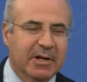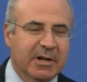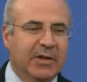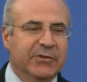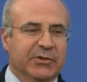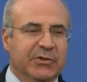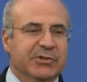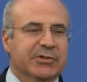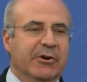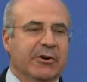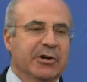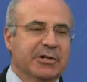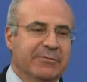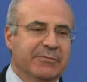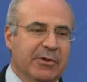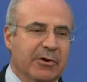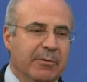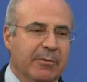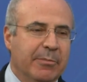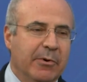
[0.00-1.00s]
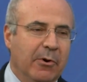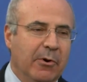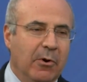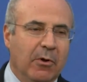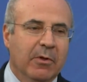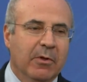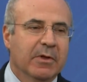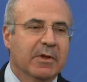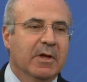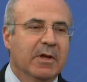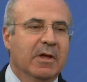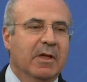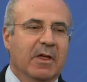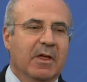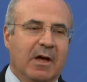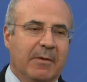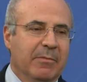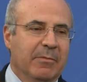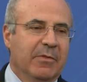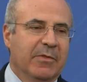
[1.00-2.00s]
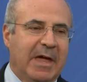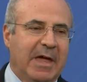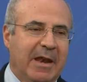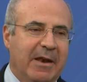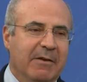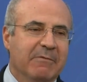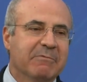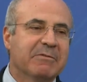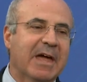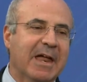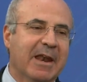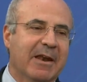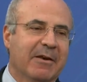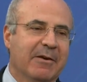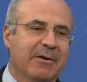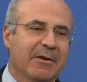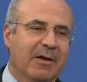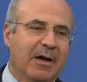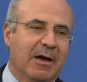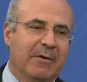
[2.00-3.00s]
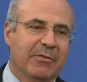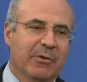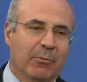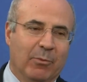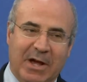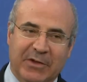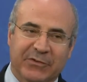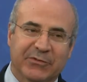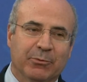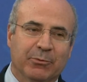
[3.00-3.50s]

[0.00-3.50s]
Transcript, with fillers: while one of the bill's authors, Bill Browder, said Hillary